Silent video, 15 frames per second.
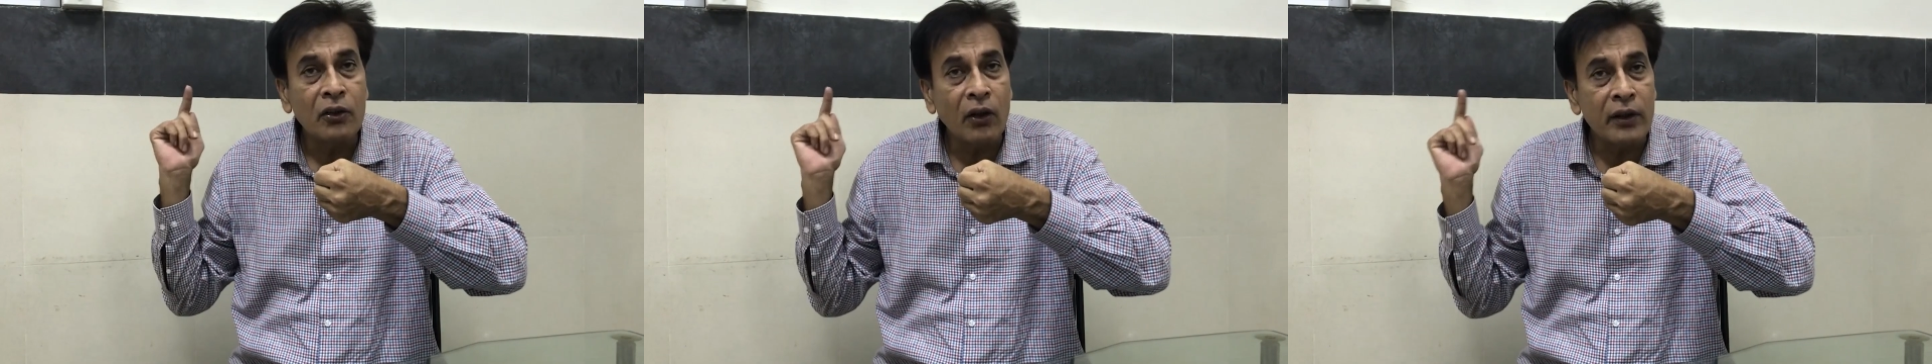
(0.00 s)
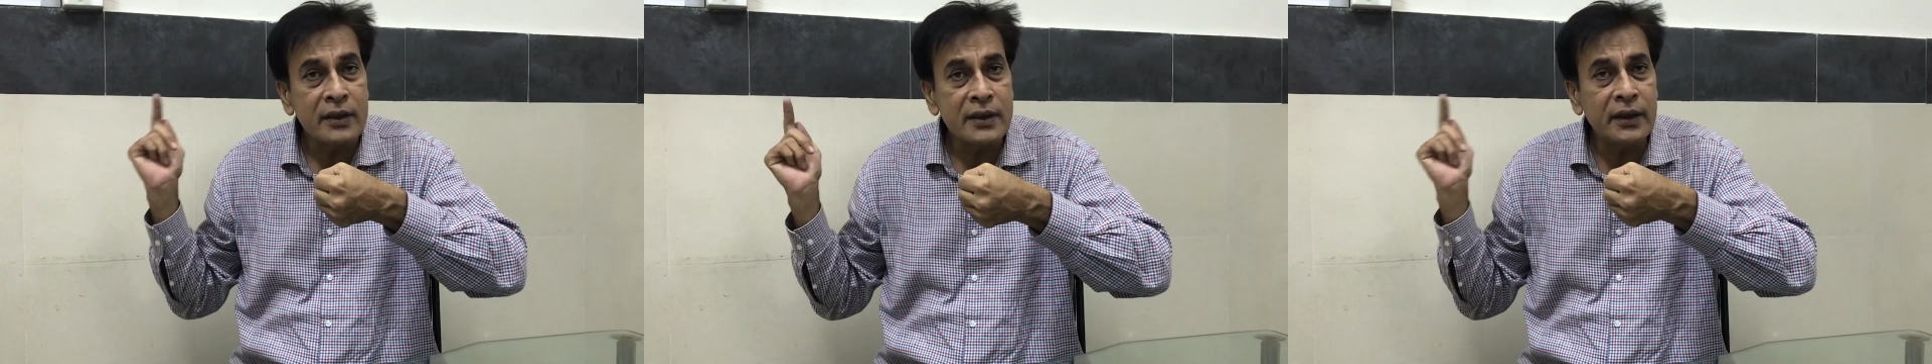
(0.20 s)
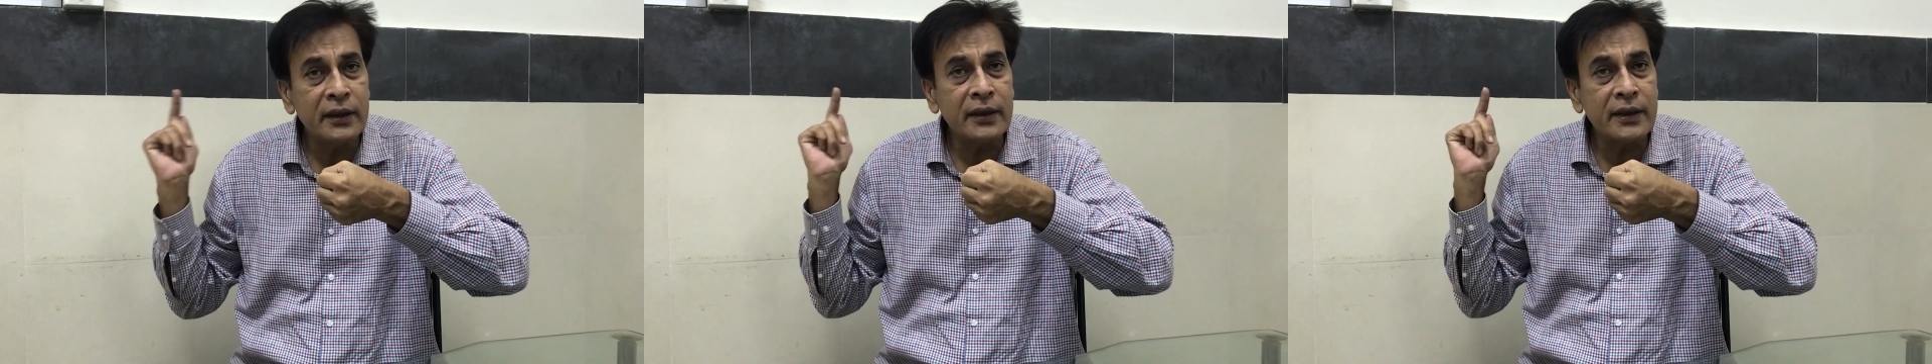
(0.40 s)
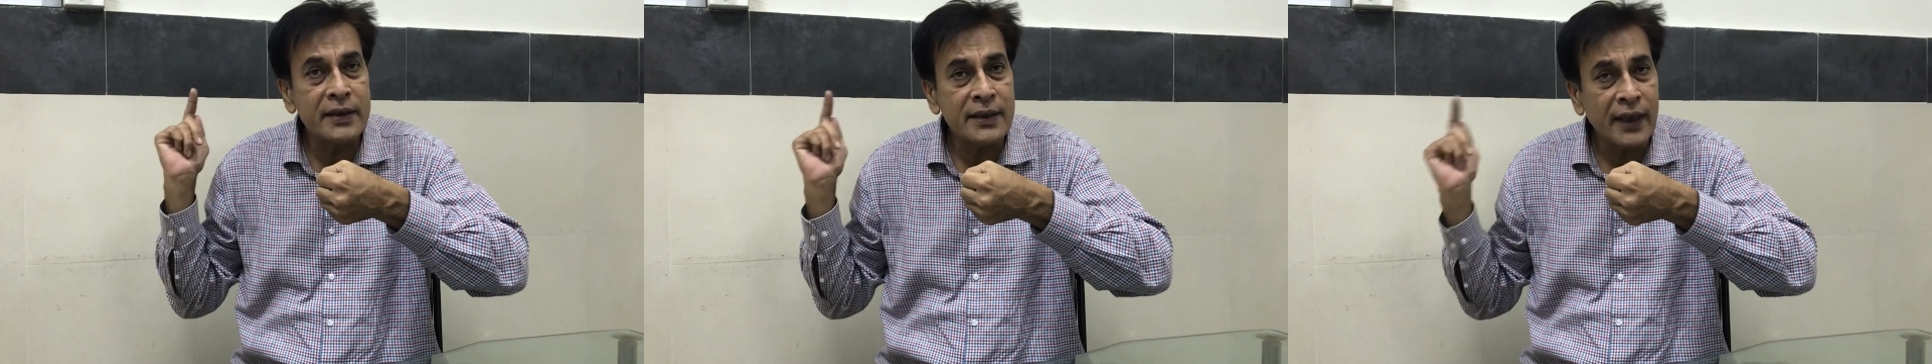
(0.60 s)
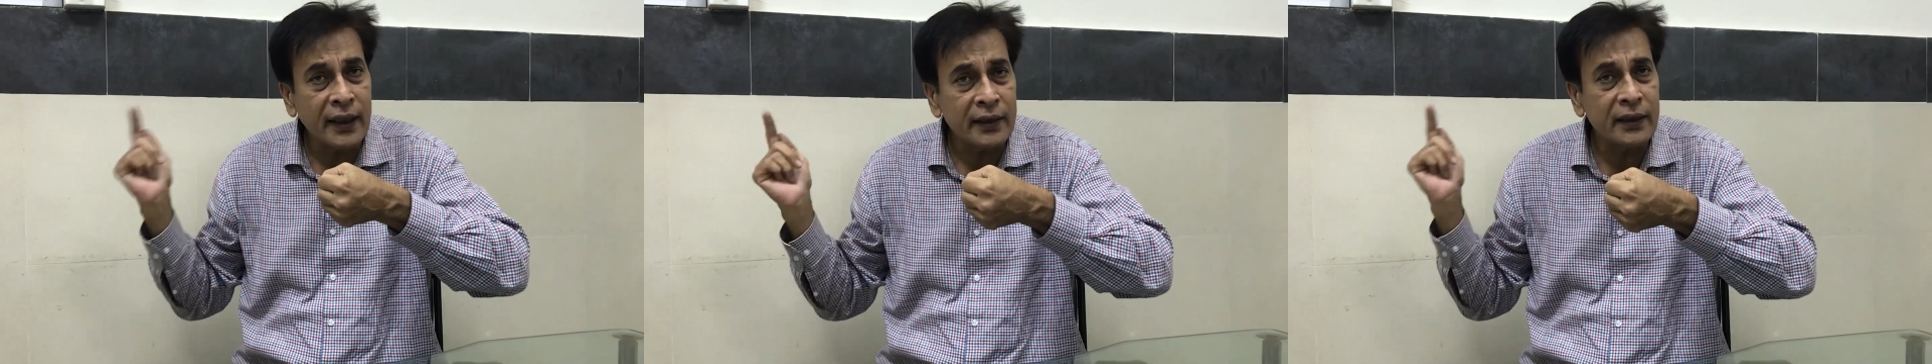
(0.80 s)
tonsil
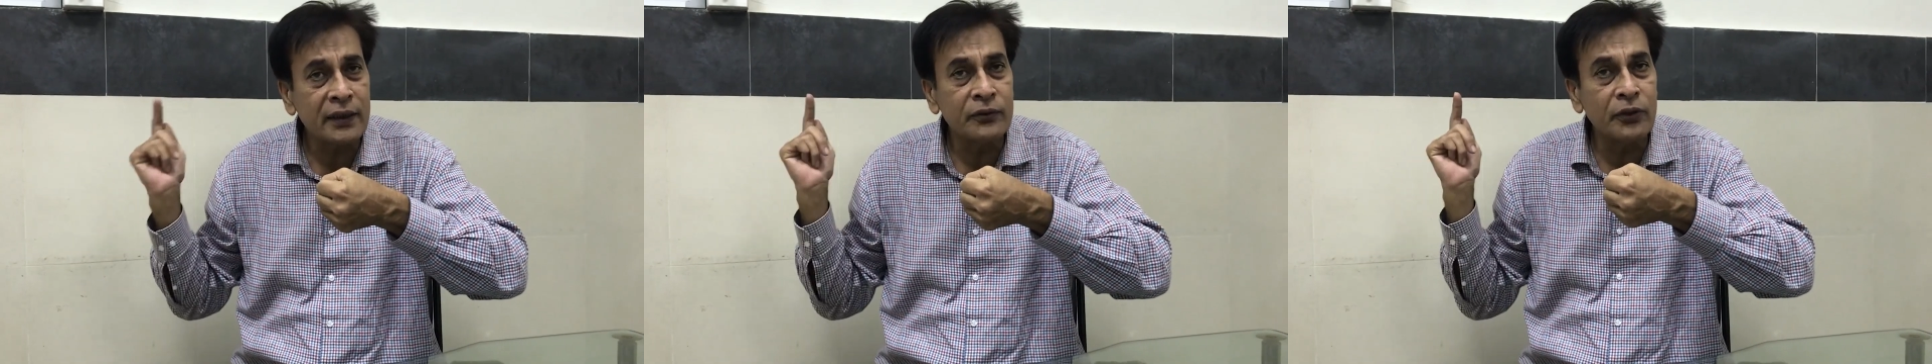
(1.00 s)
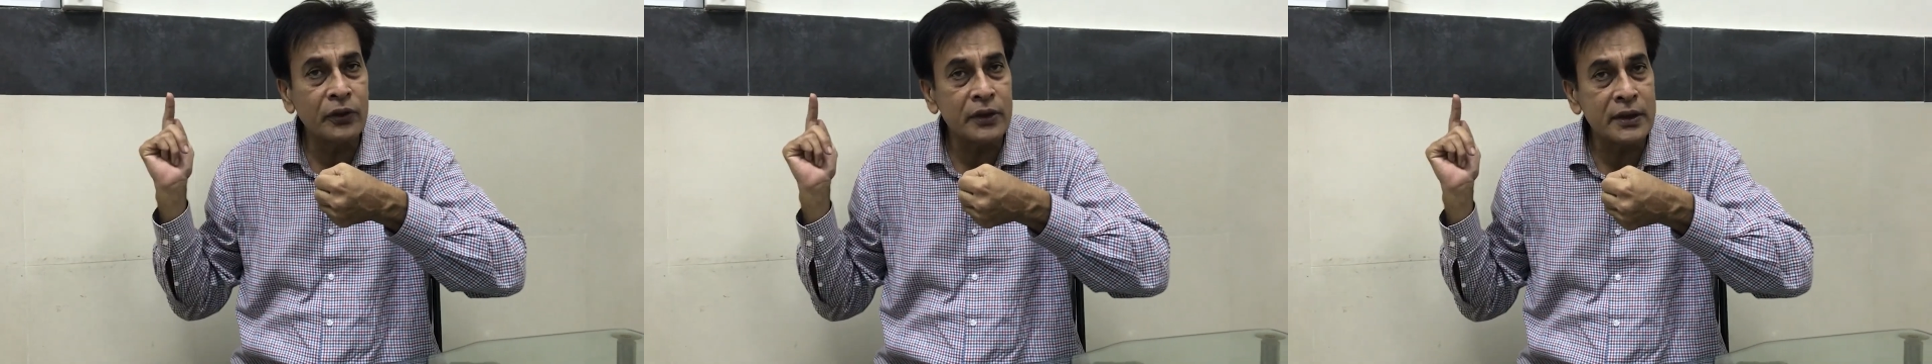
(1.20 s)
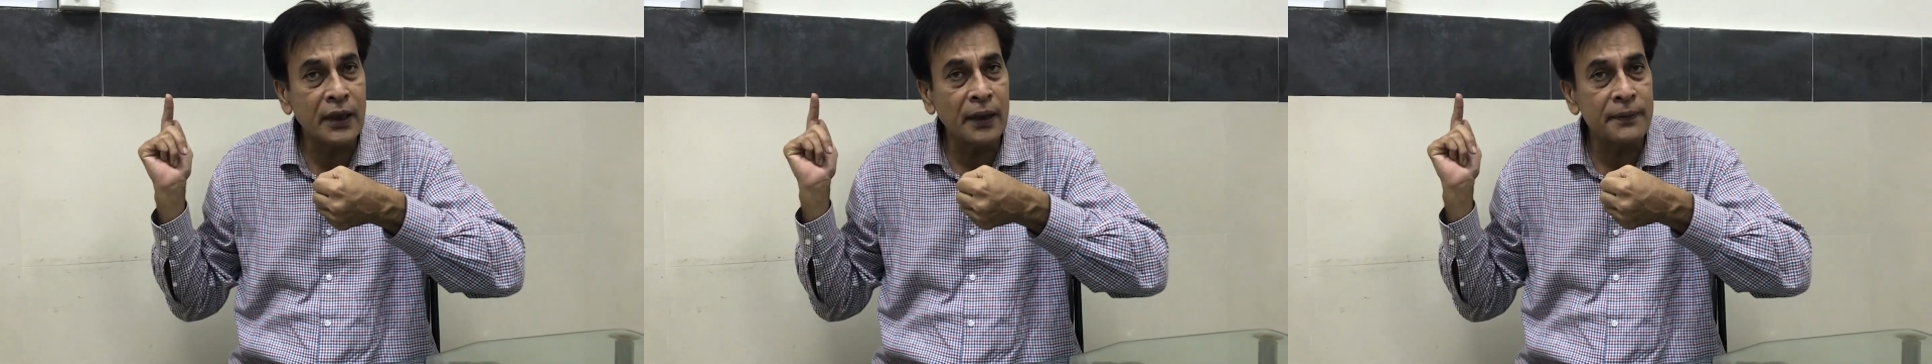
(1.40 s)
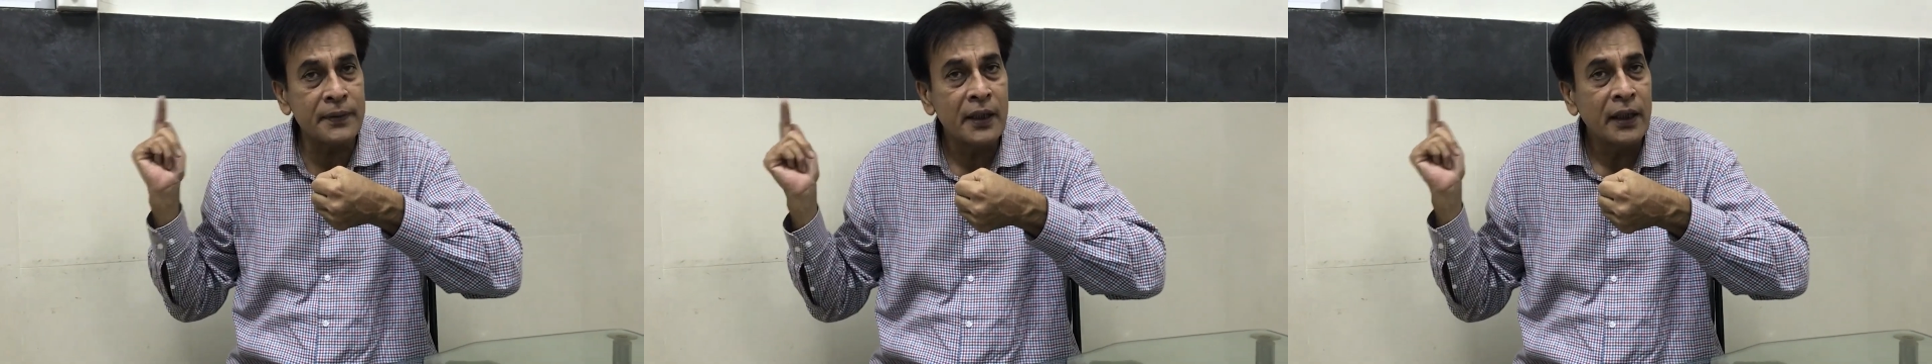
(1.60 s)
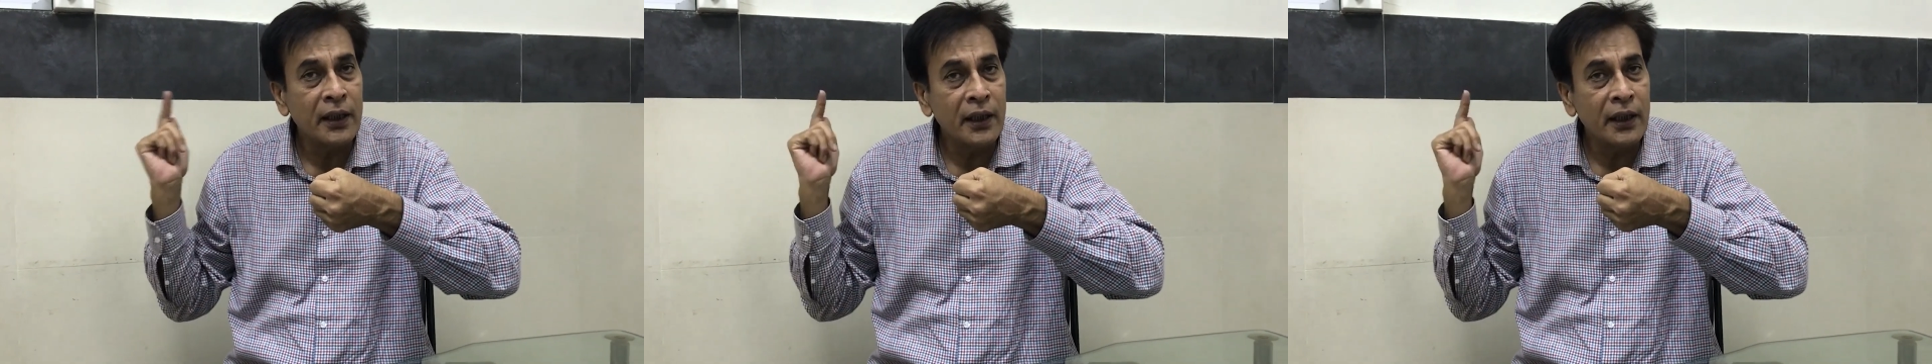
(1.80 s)
dissecting forceps